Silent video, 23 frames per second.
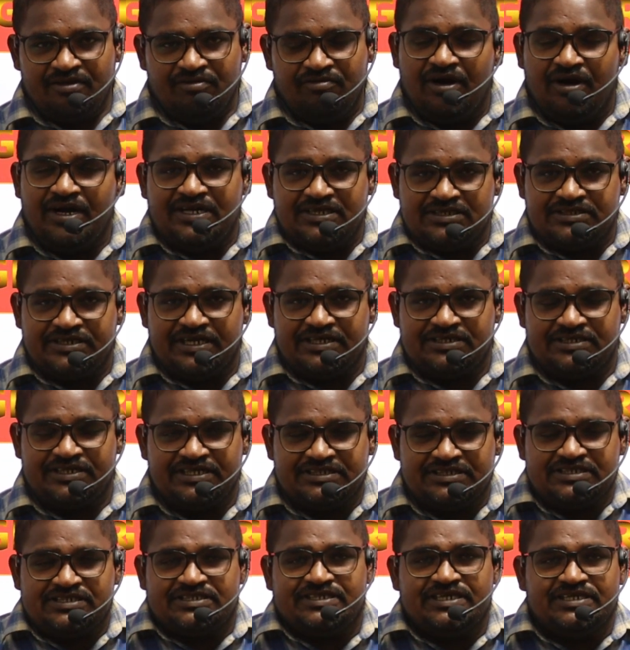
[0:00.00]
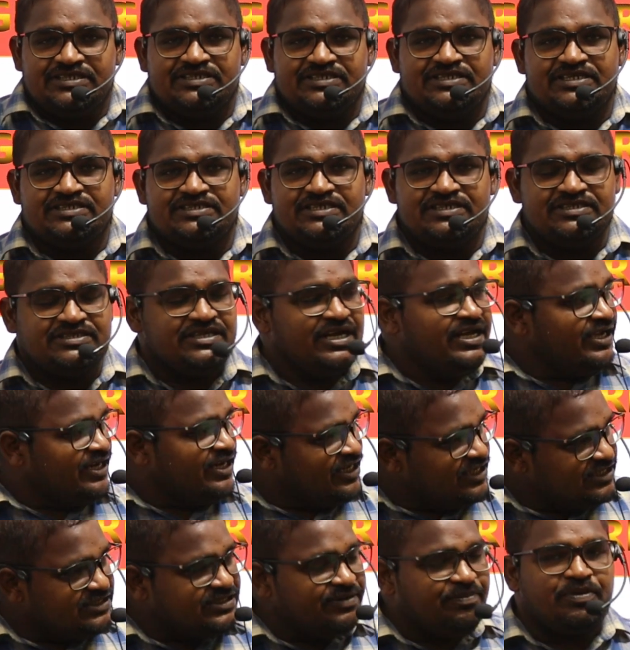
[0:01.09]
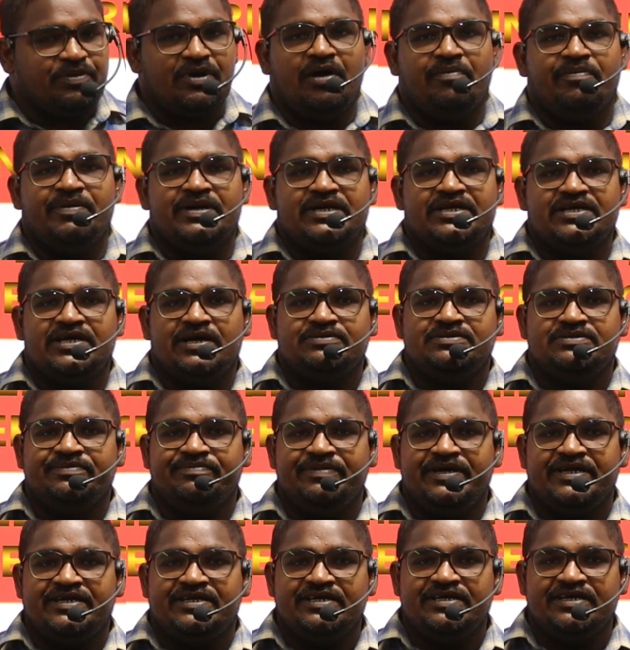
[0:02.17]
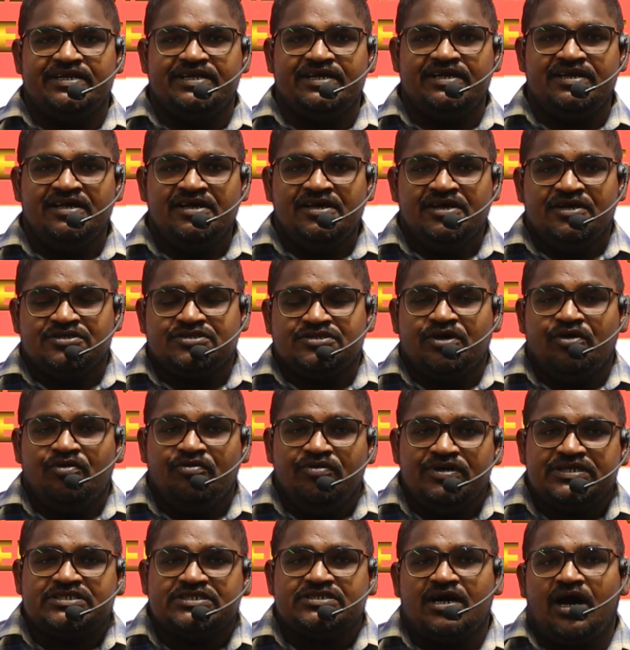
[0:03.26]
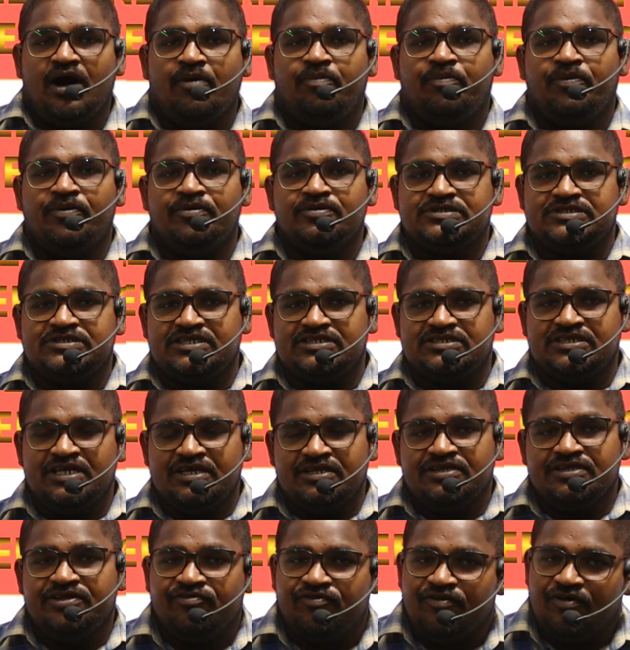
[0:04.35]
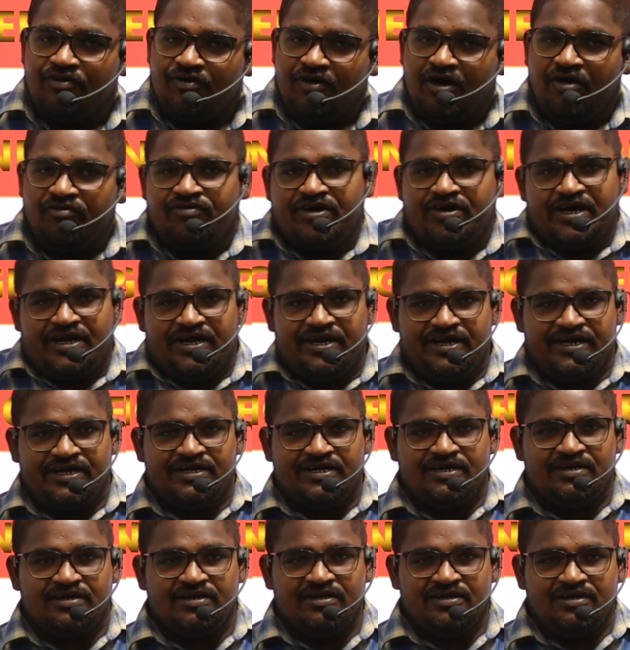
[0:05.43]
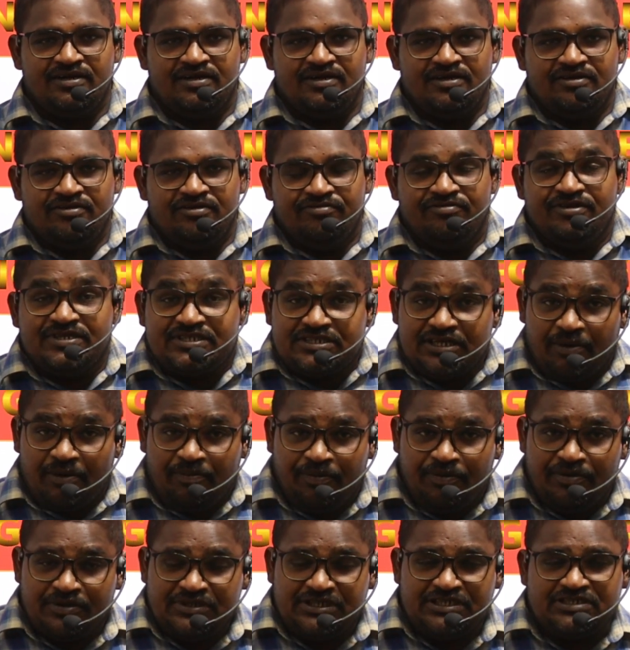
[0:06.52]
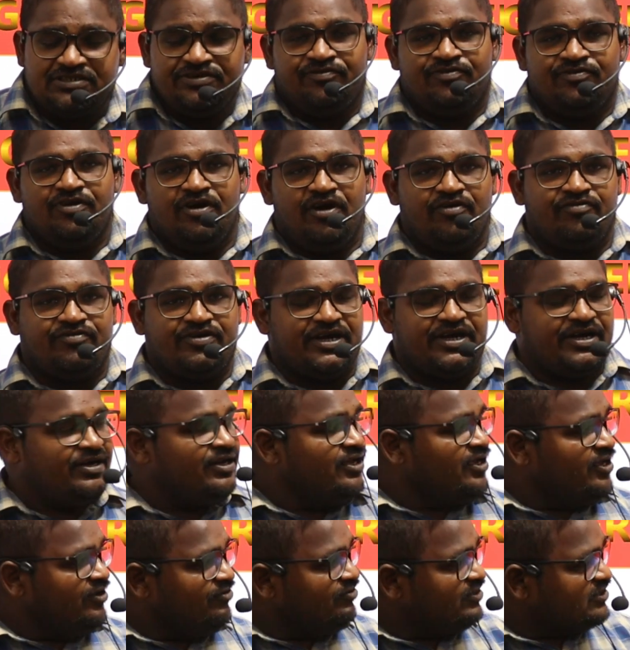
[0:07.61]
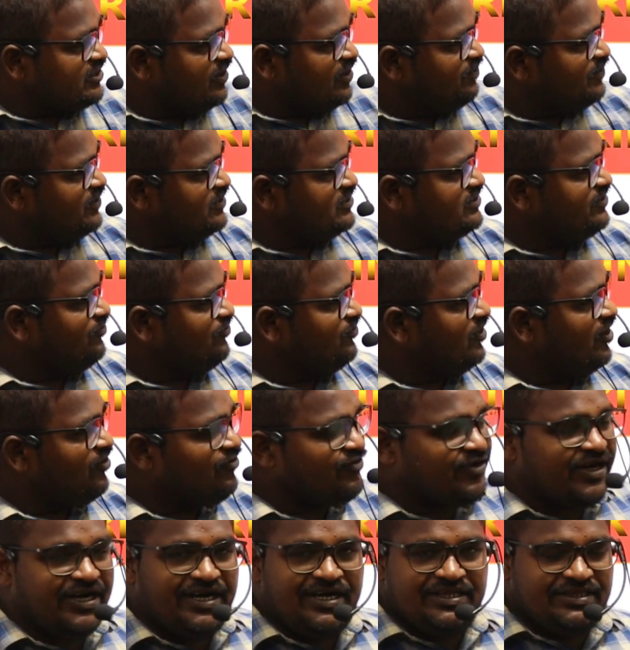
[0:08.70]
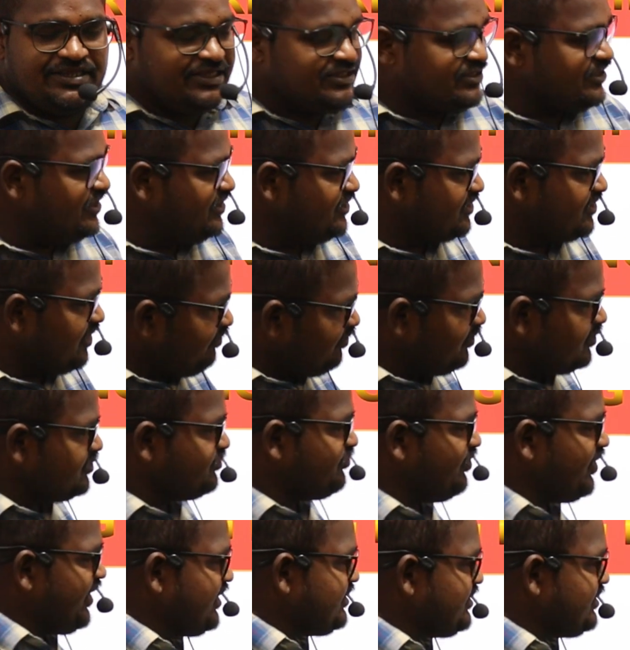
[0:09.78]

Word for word: what is res resistance in the sense it is the property of the material so which opposes the flow of current which opposes the flow of current. Which opposes the flow of current in the sense, suppose for